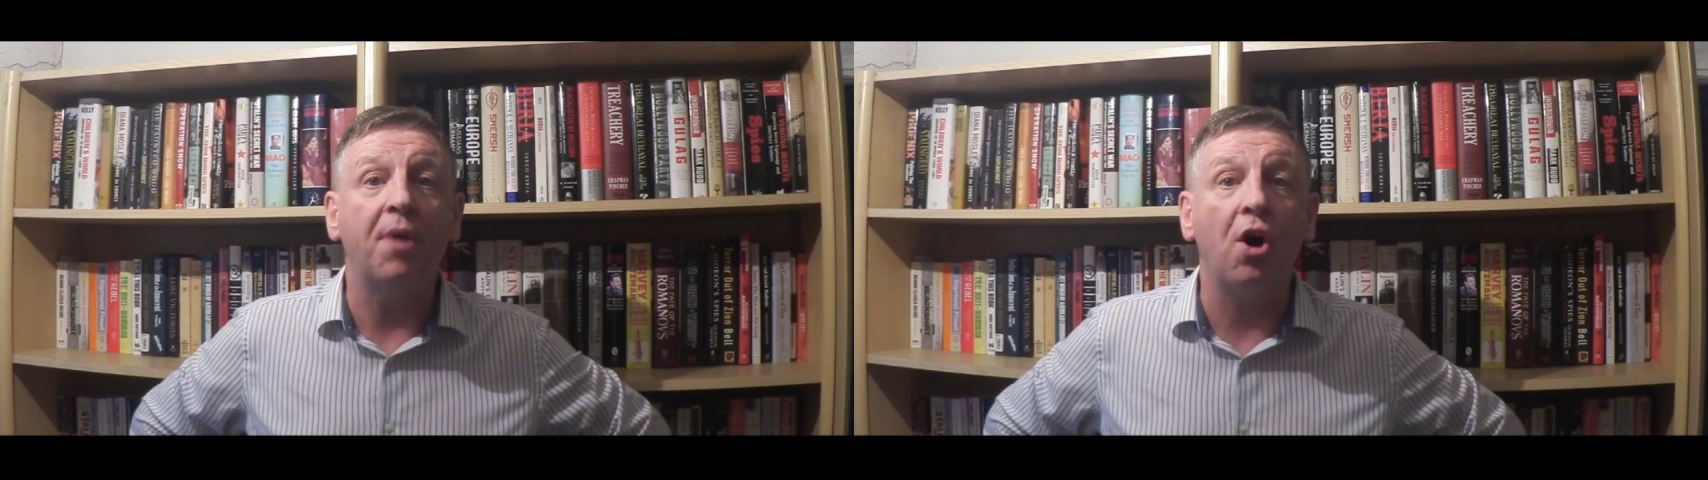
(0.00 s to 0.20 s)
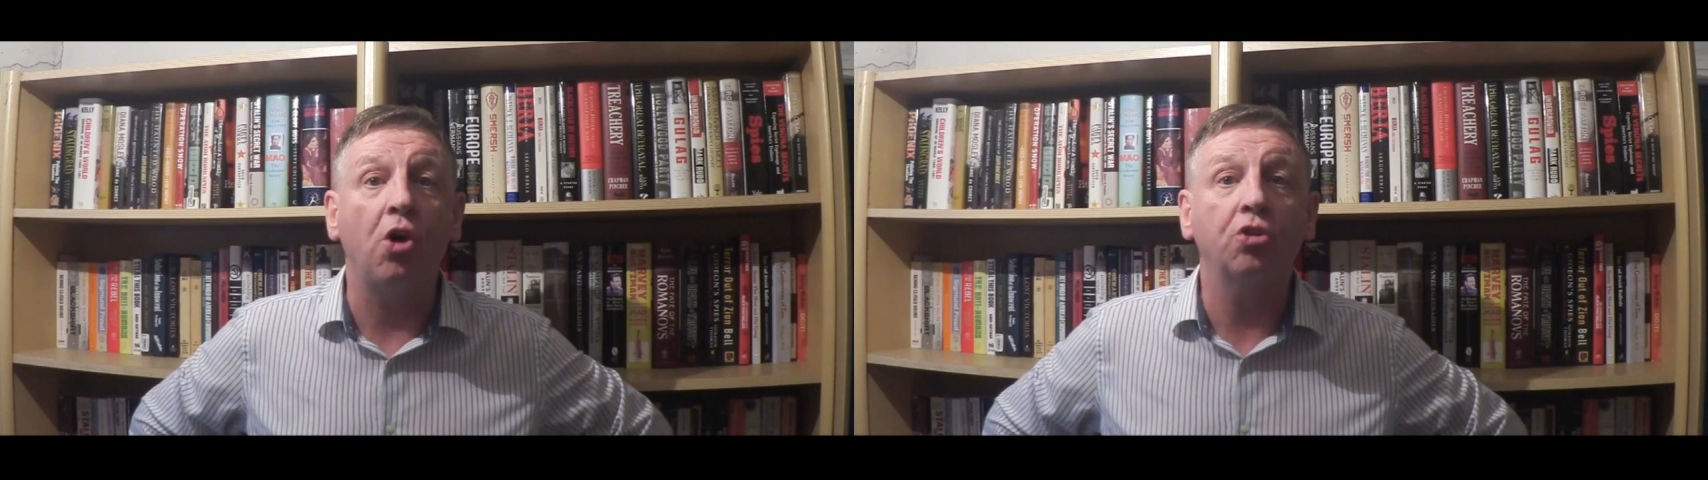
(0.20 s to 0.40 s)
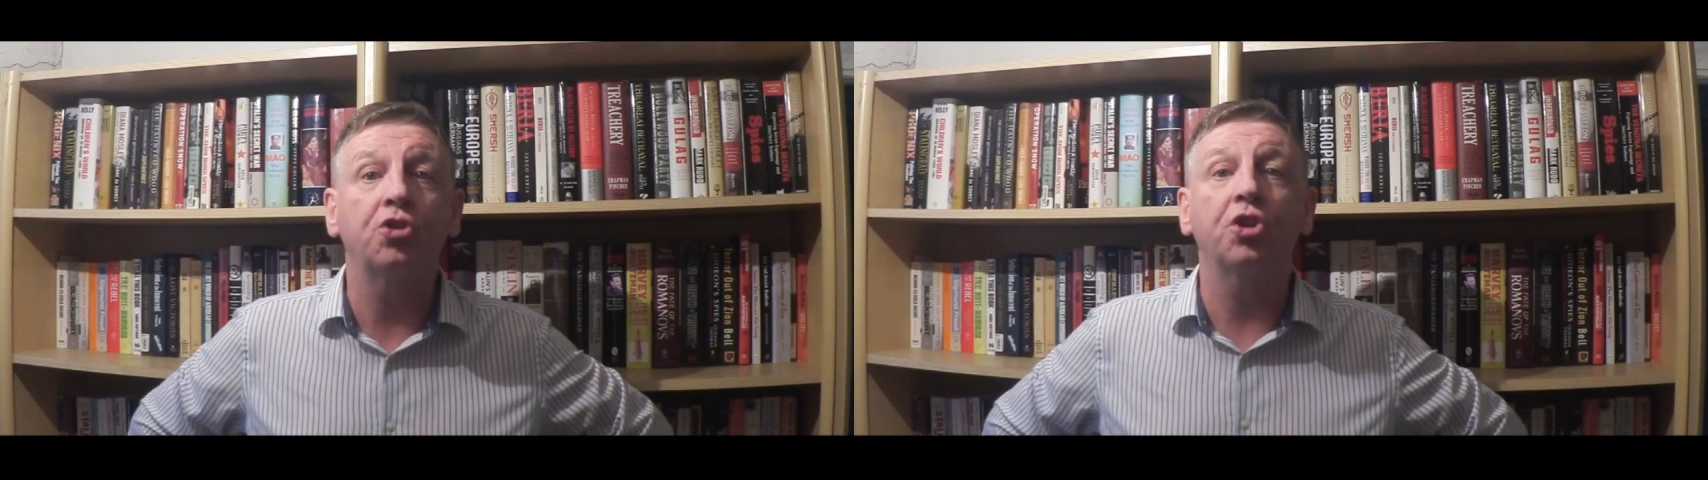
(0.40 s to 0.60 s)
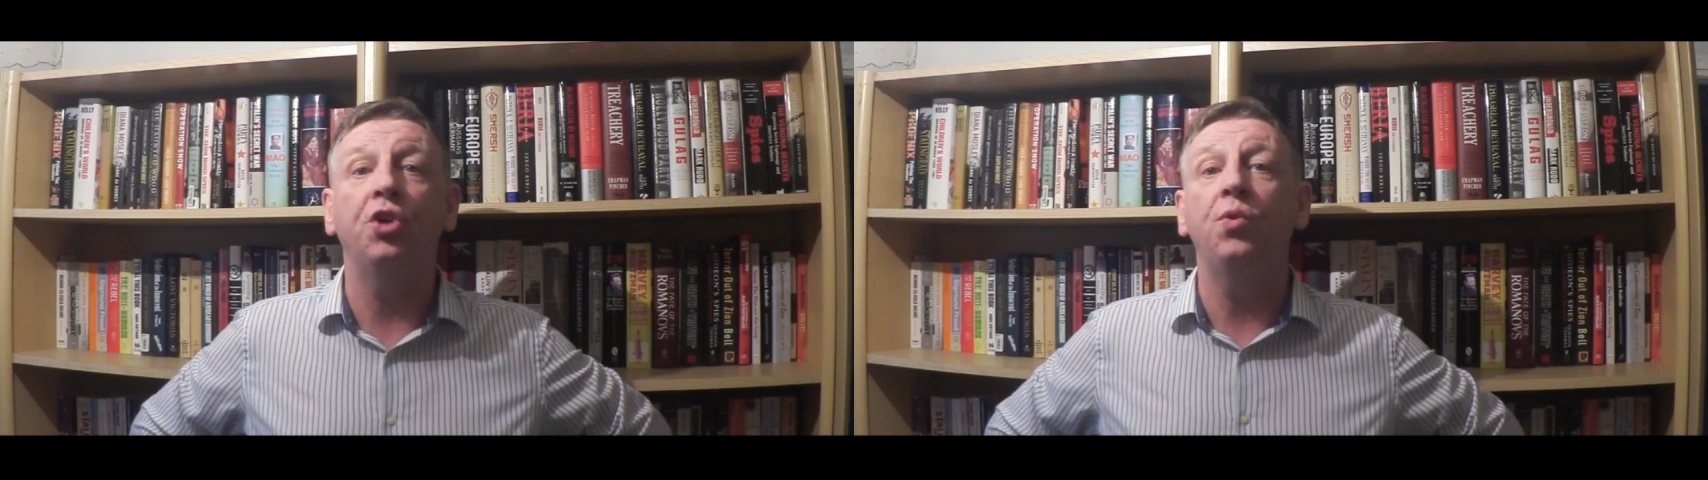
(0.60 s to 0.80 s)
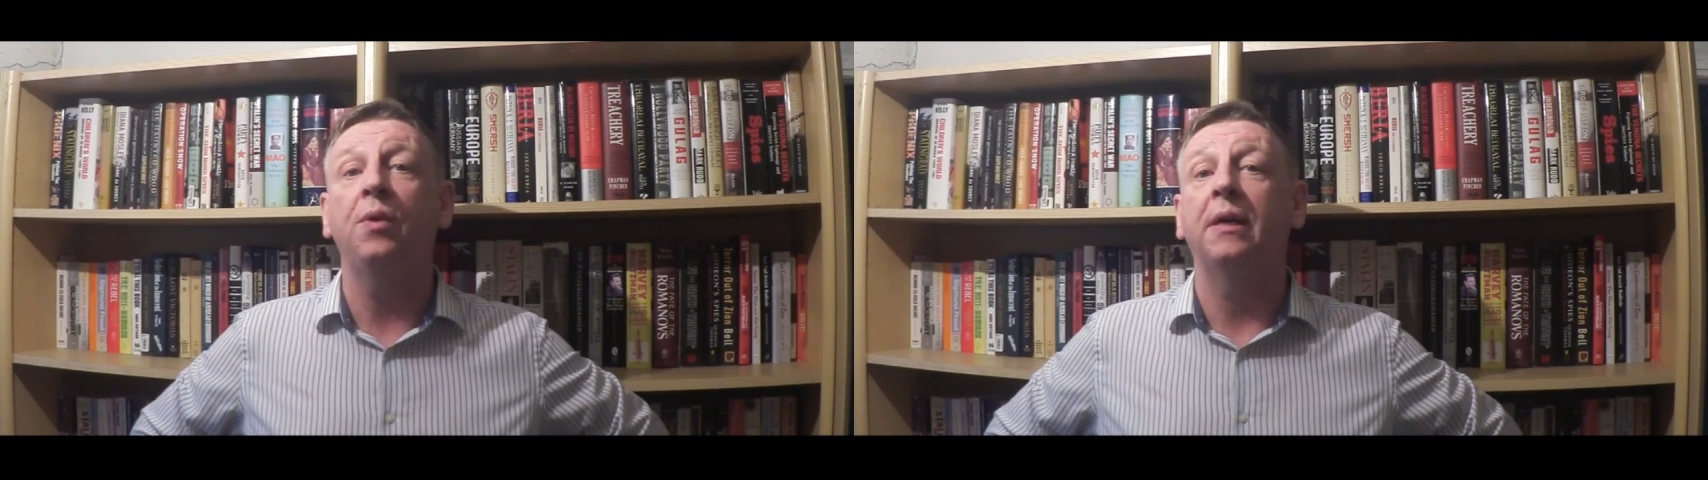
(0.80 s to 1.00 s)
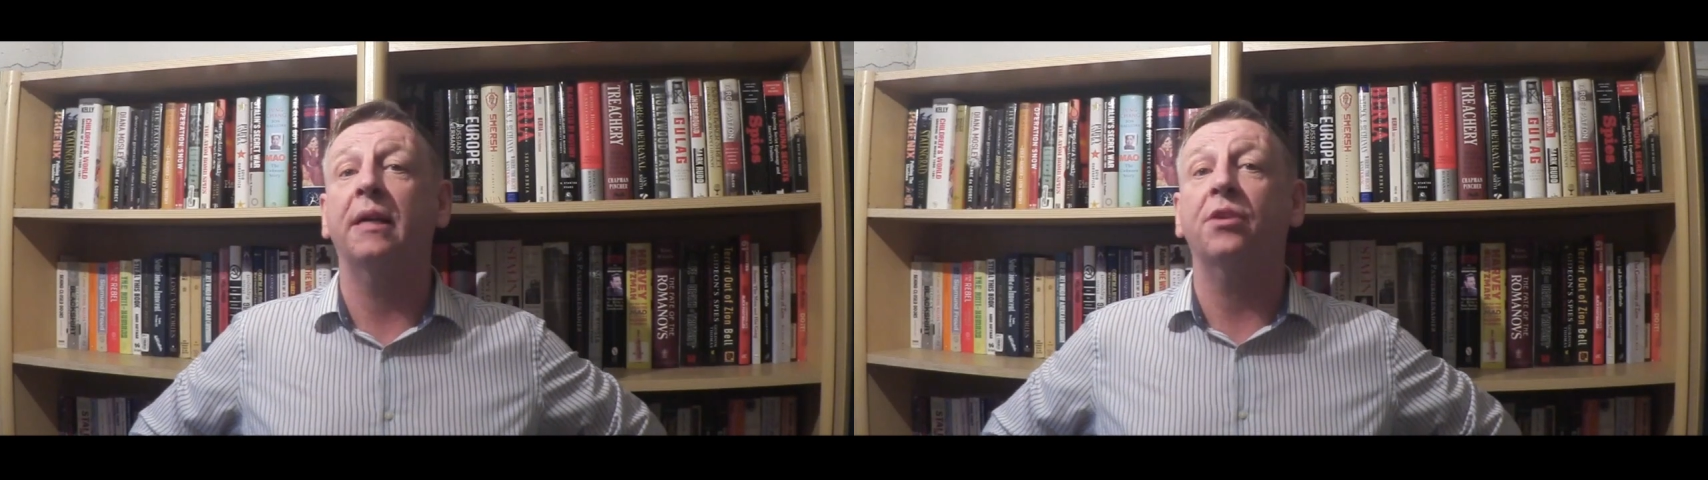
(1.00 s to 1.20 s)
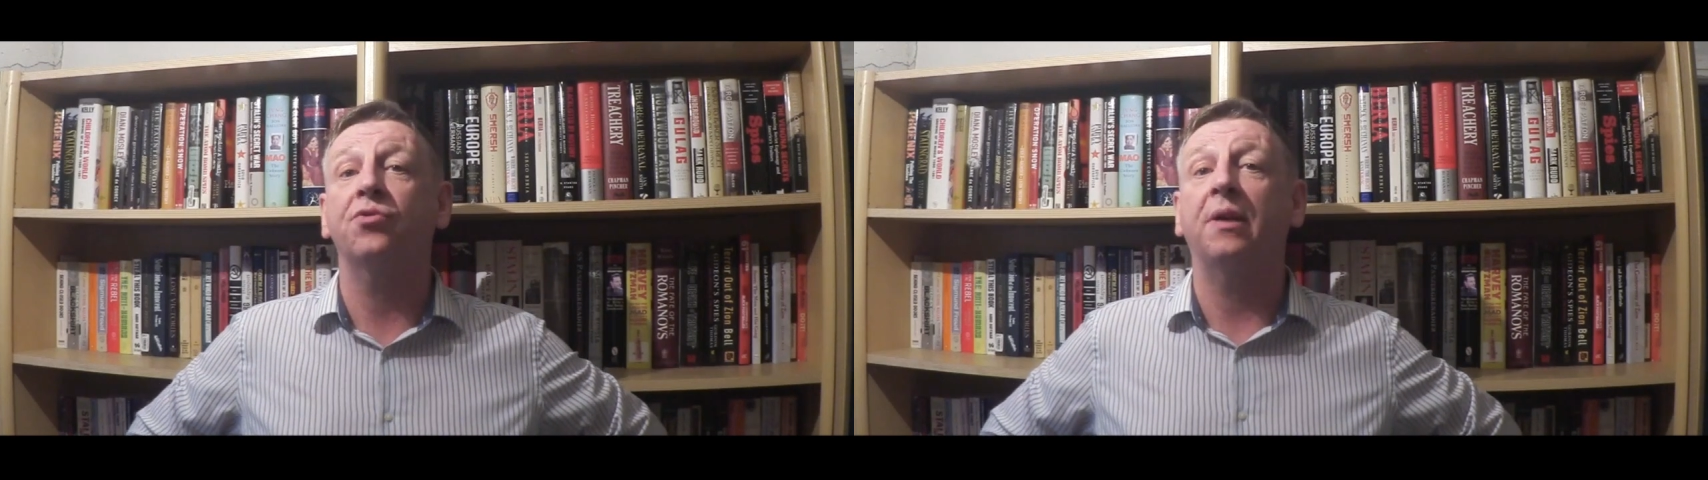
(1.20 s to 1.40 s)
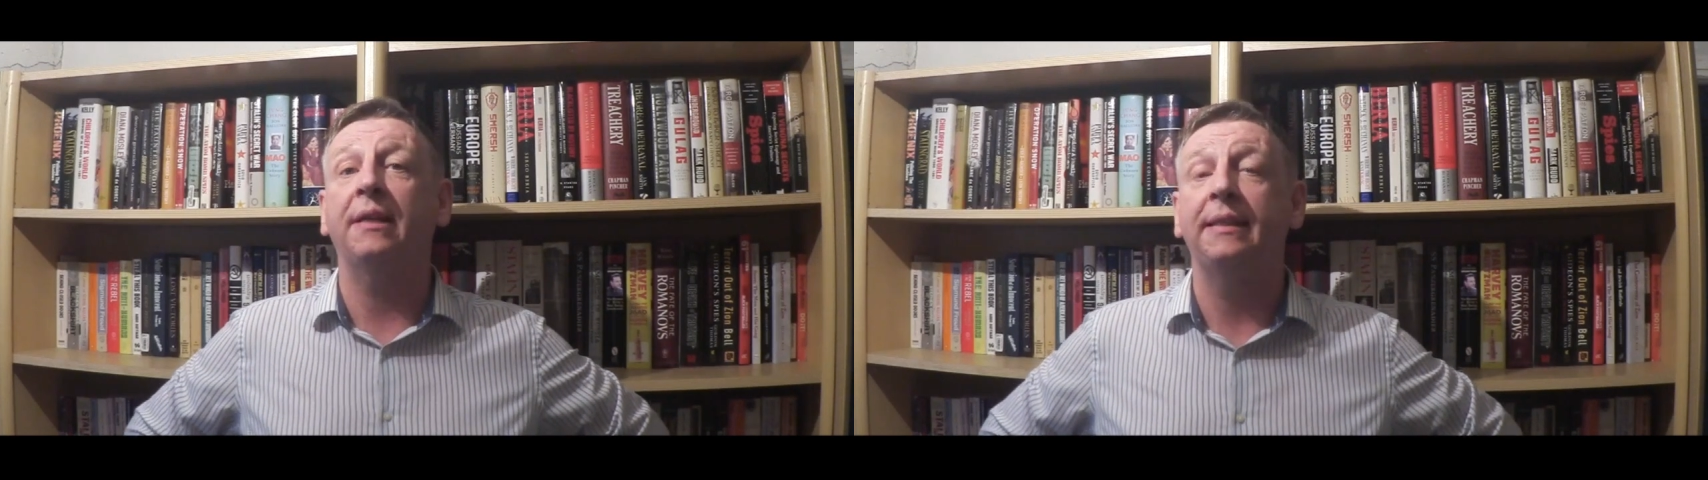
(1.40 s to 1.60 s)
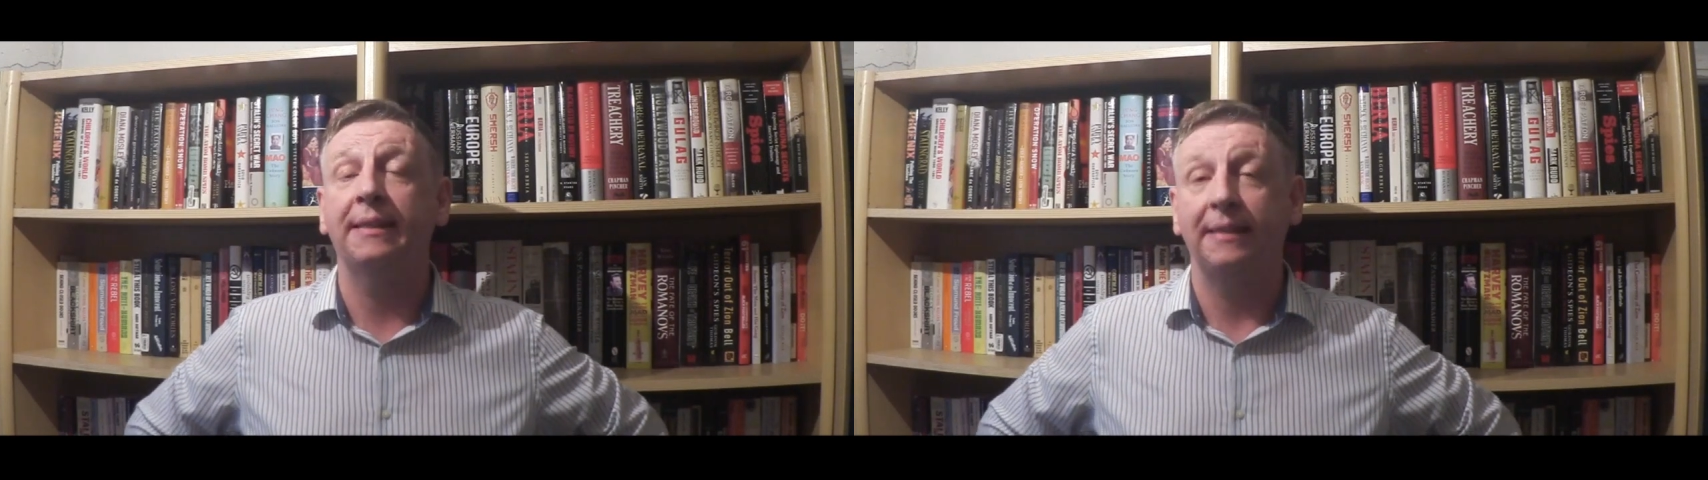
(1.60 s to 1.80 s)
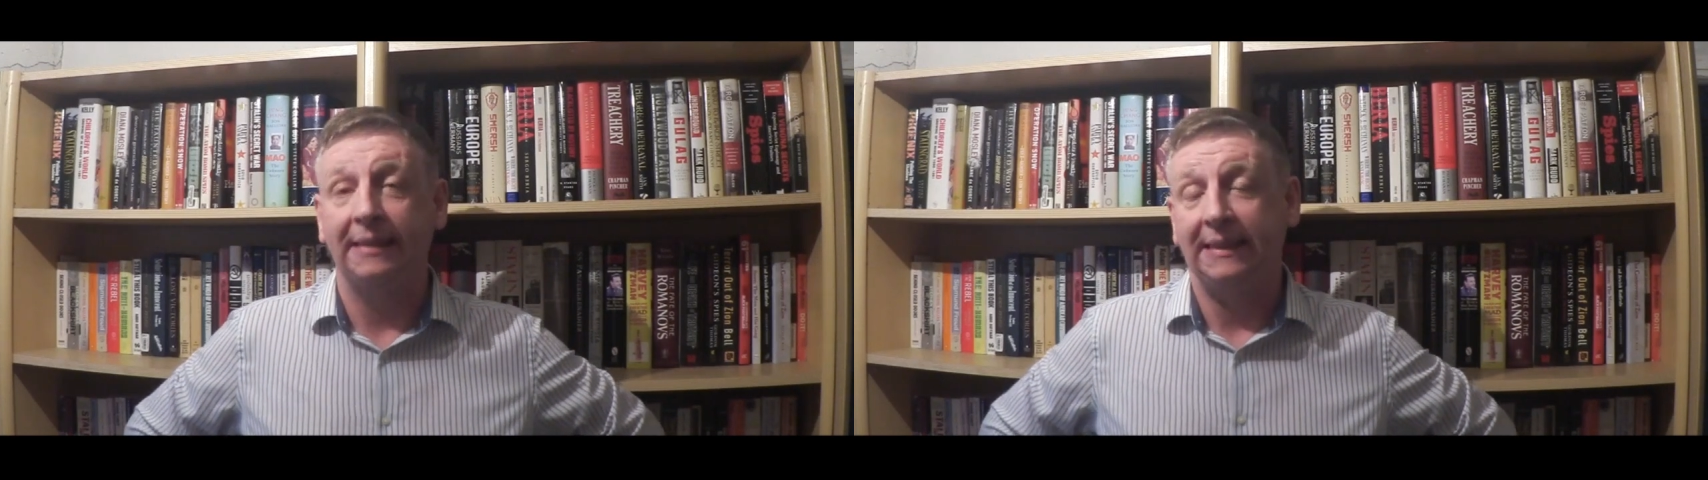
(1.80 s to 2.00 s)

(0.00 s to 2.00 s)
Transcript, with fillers: part two. That's right.